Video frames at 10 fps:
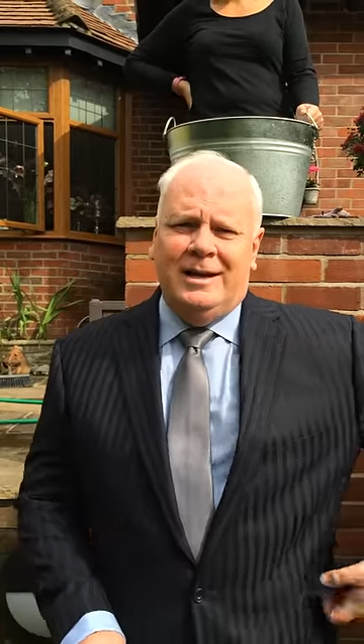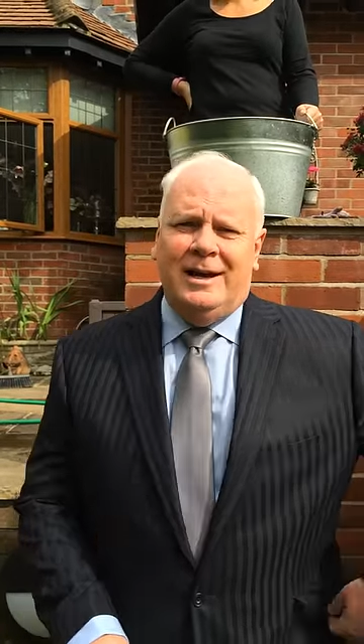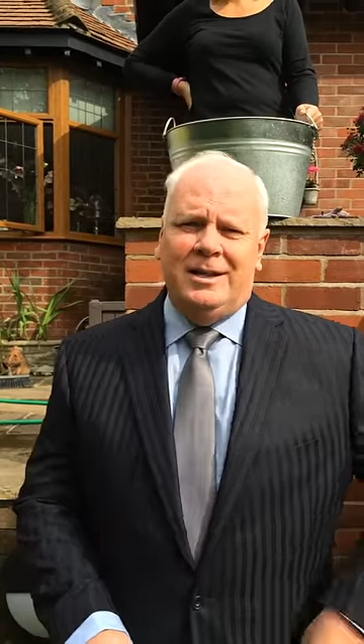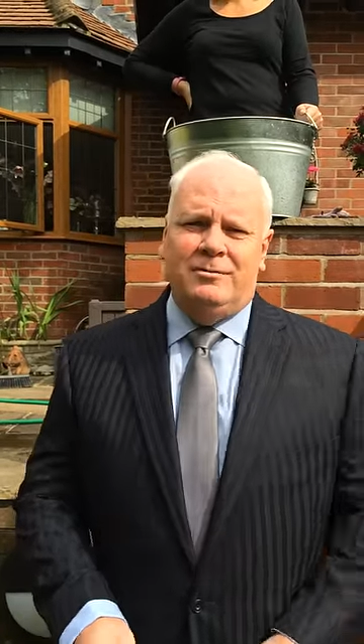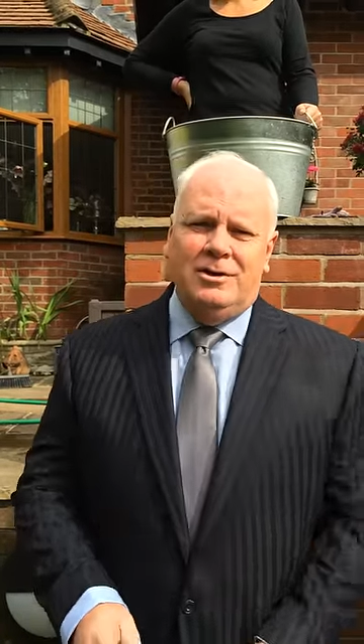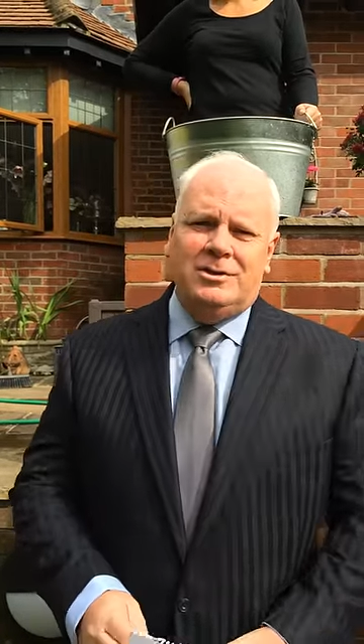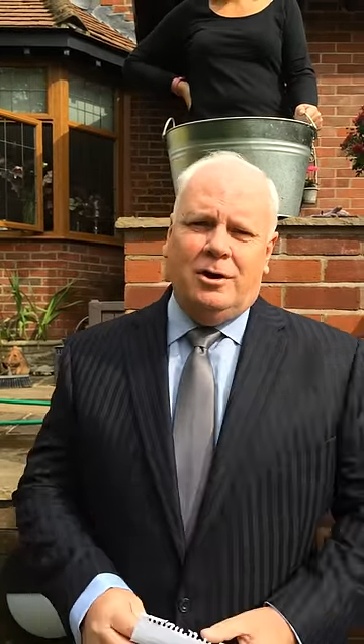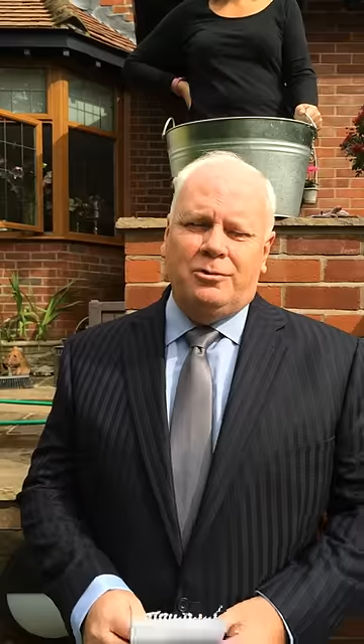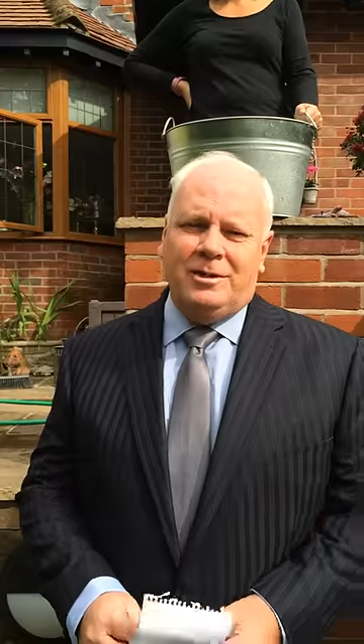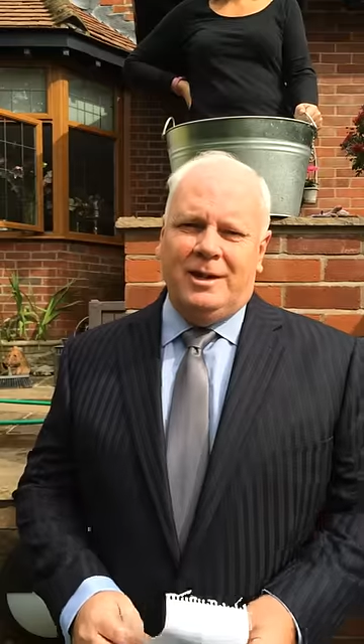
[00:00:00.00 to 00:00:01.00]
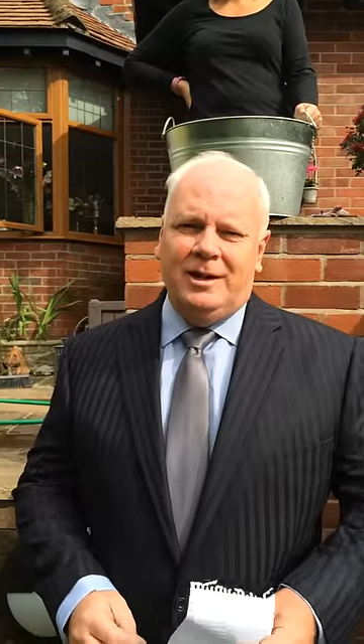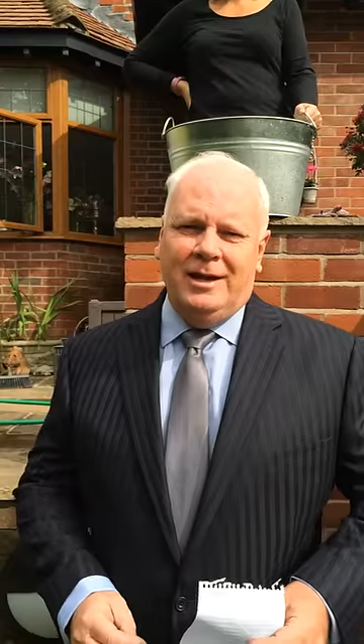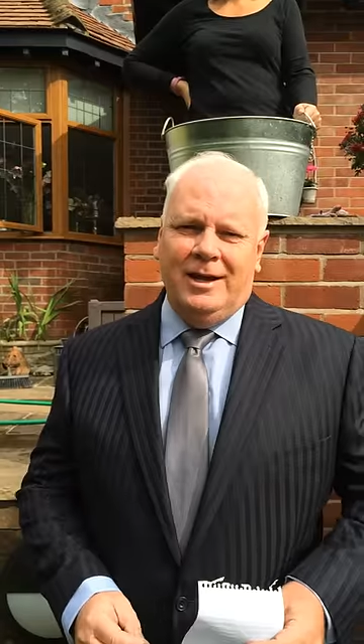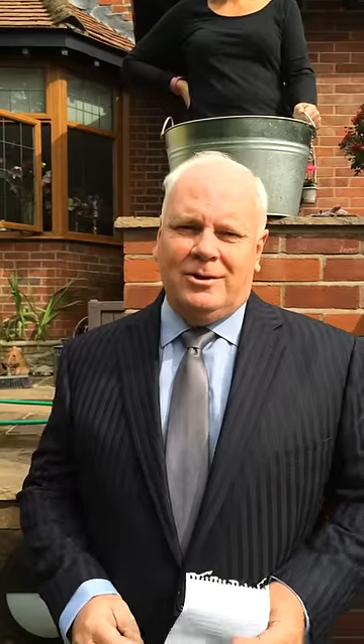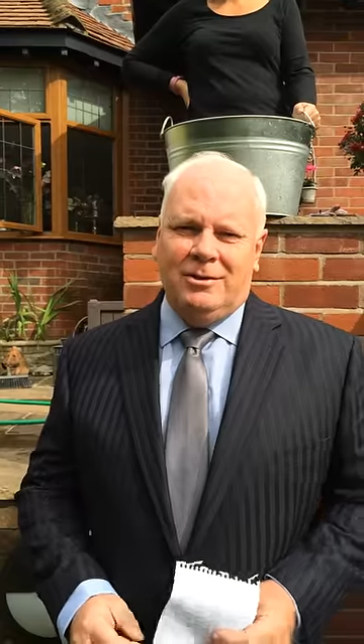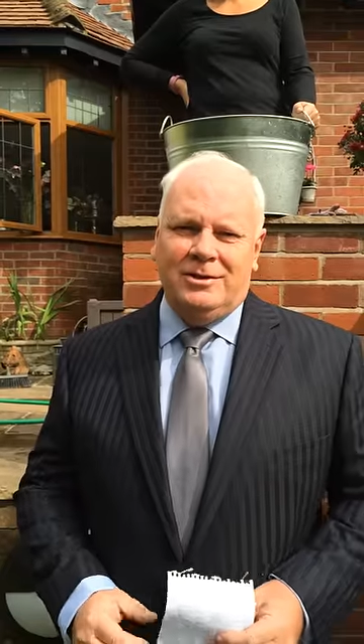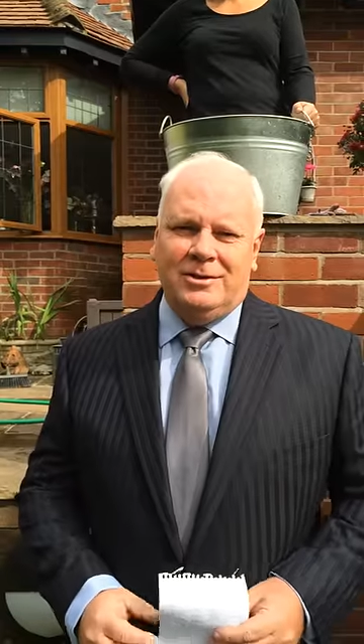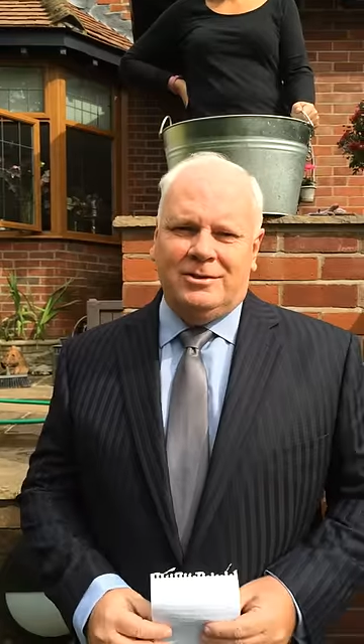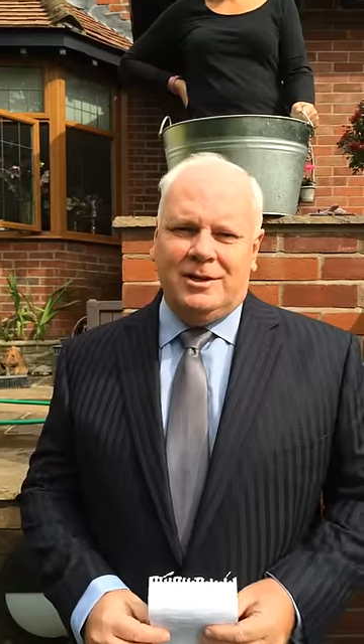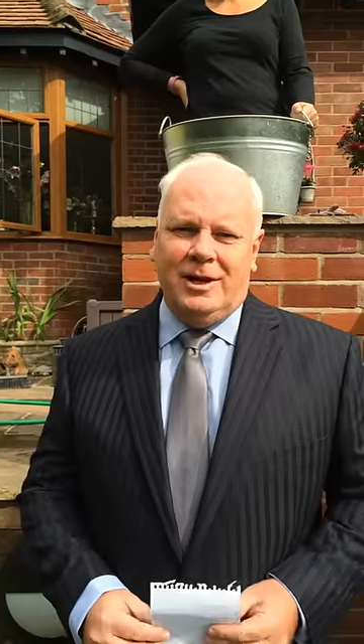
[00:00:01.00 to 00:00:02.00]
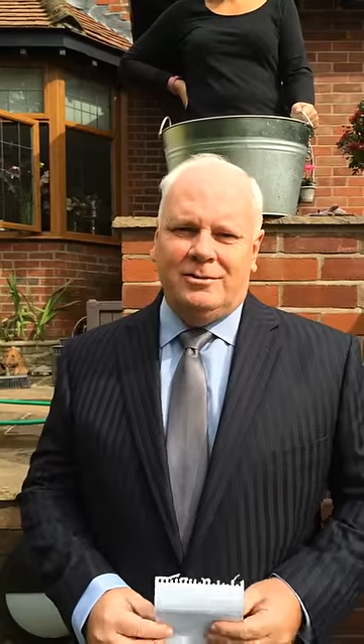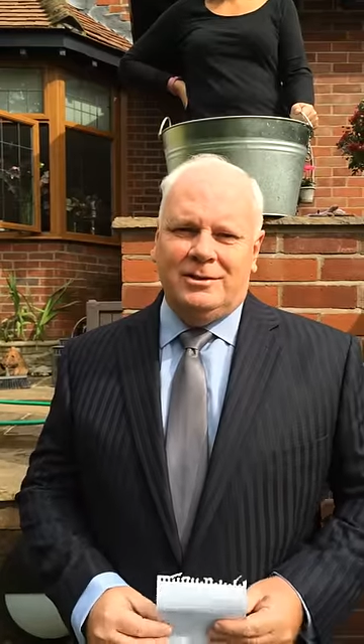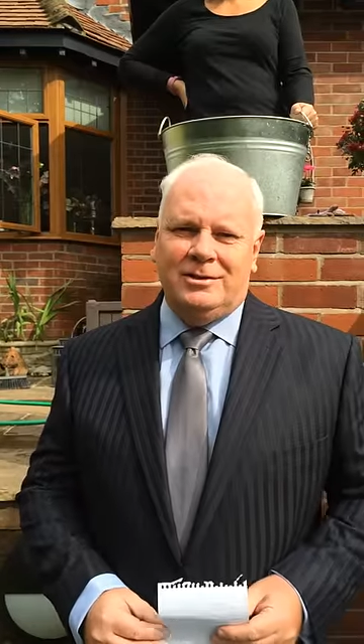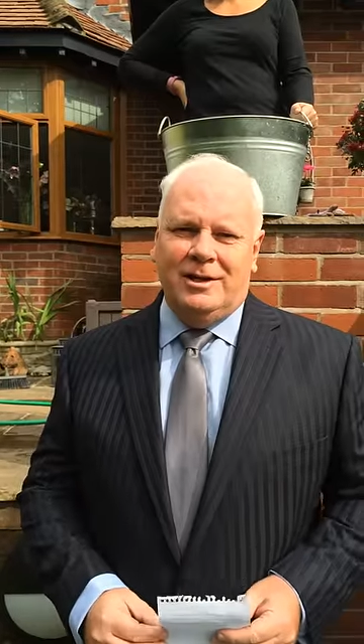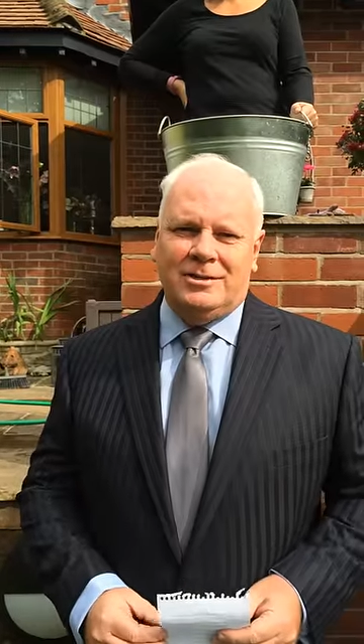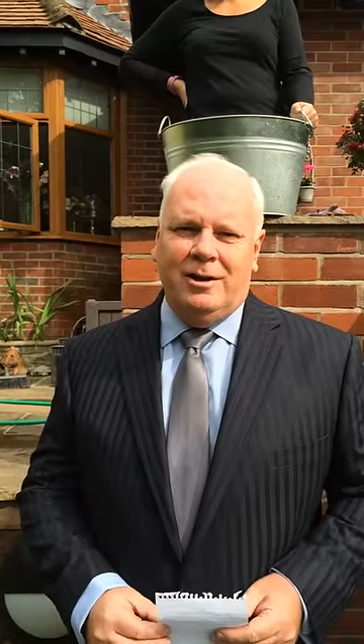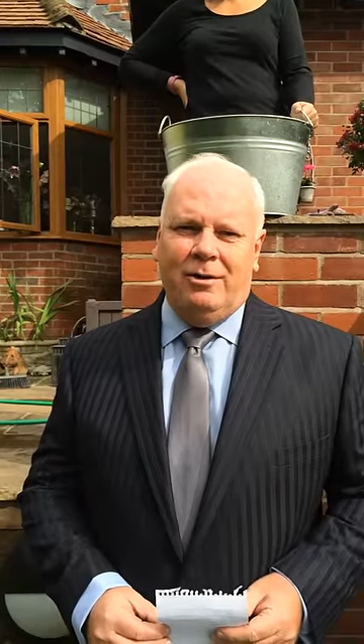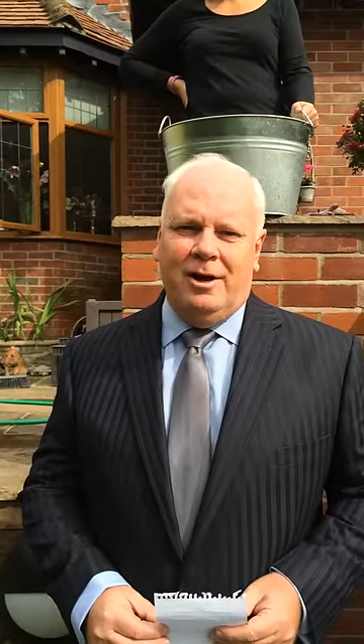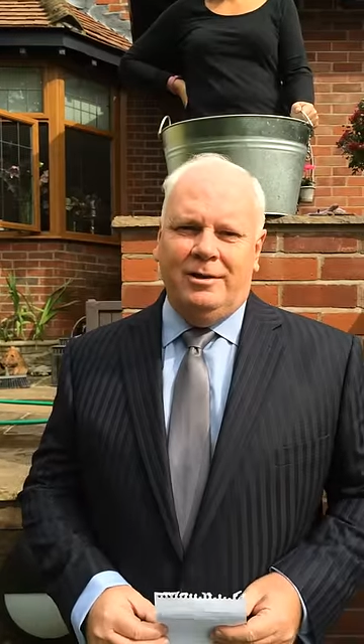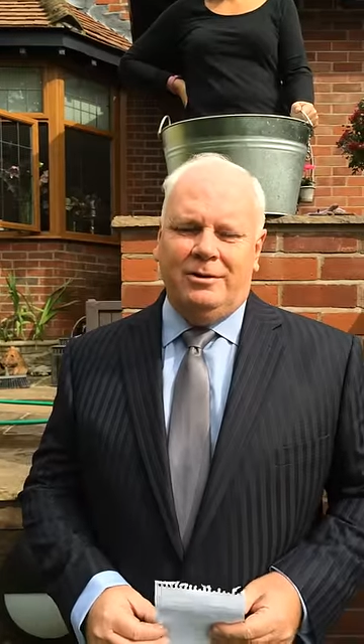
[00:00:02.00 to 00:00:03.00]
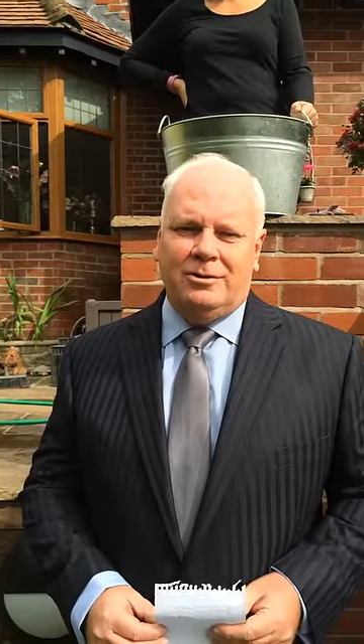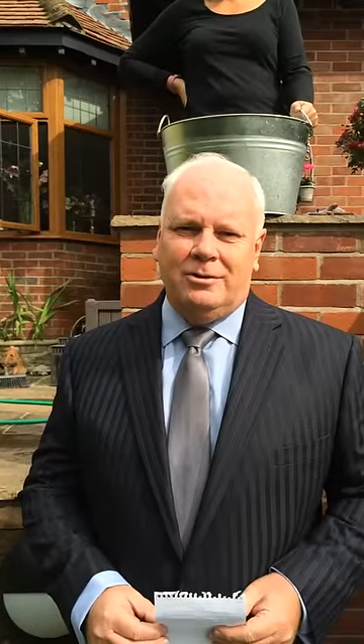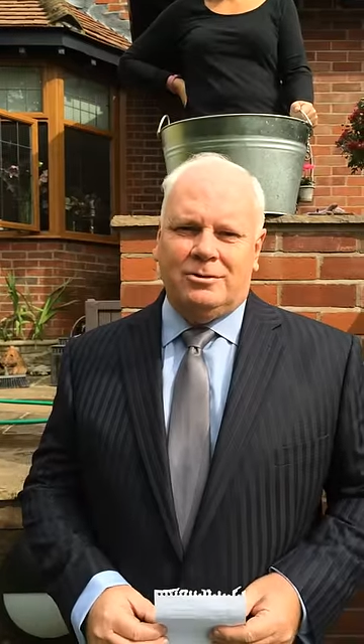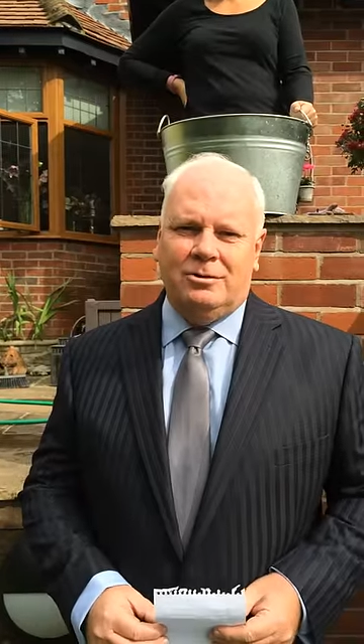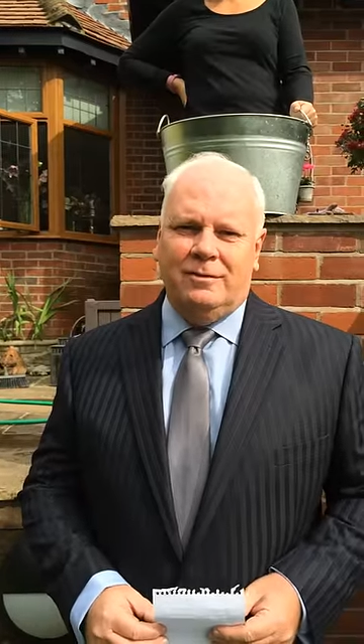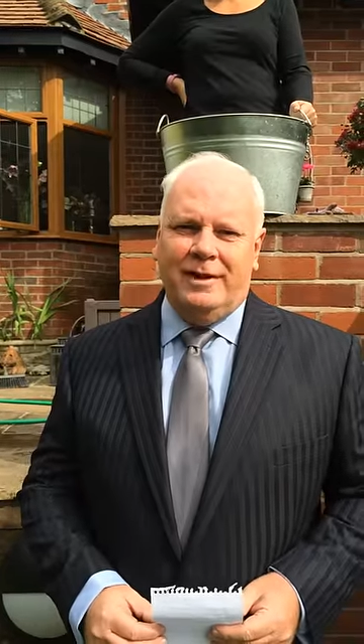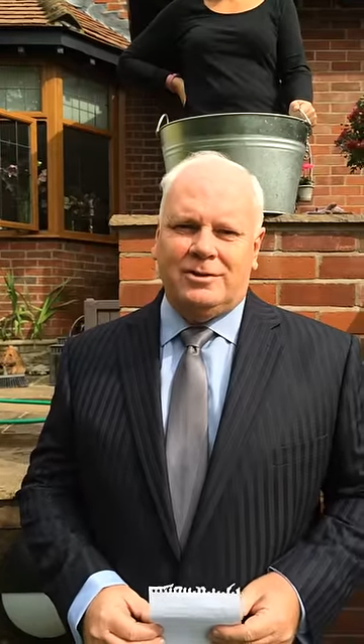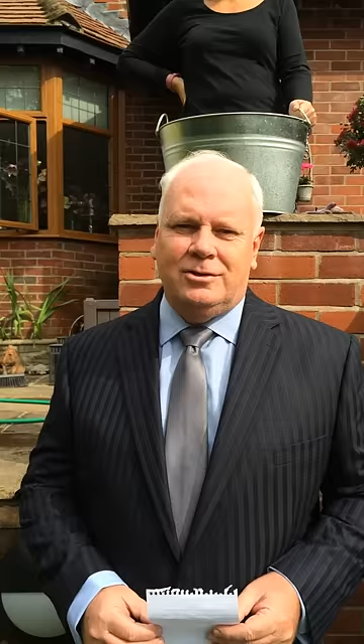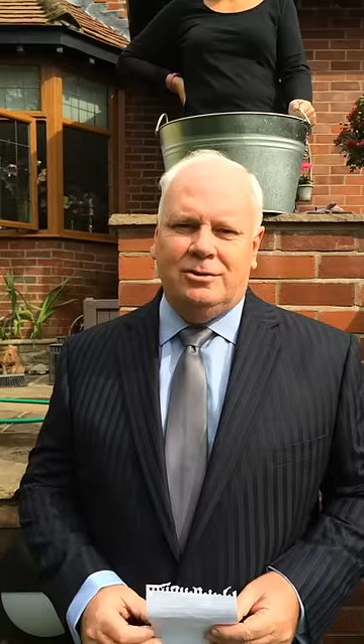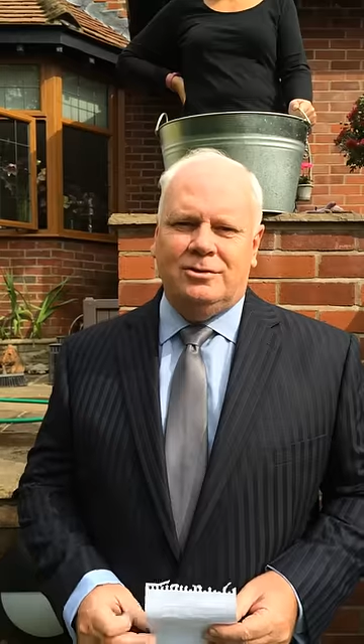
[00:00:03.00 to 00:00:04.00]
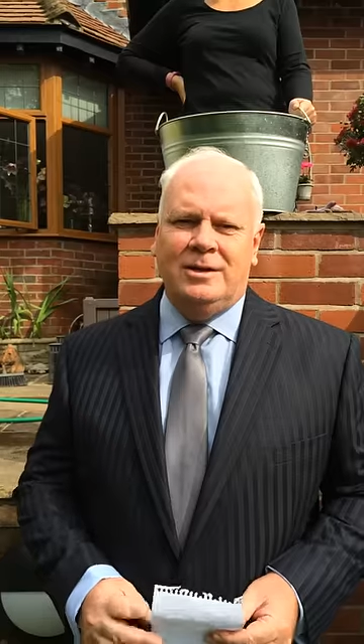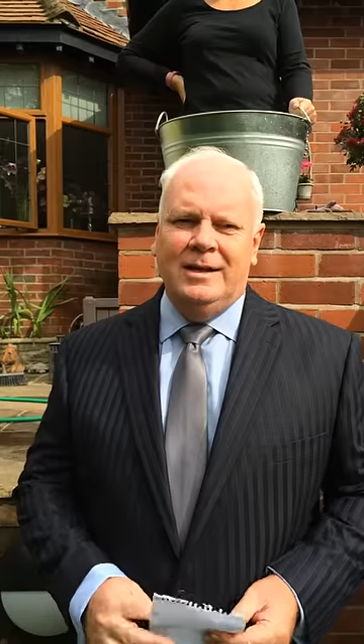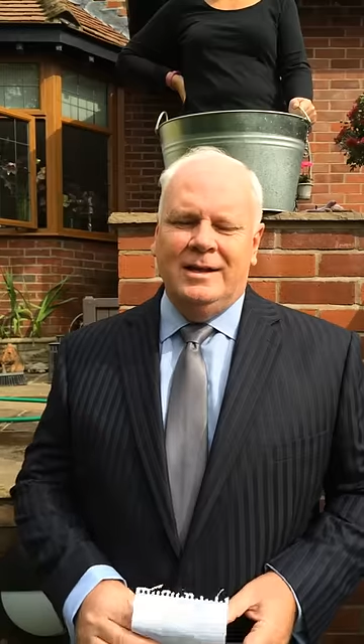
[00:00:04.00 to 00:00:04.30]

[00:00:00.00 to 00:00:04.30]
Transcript: and the resulting increase in sales in Tesco Ireland across all of our stores,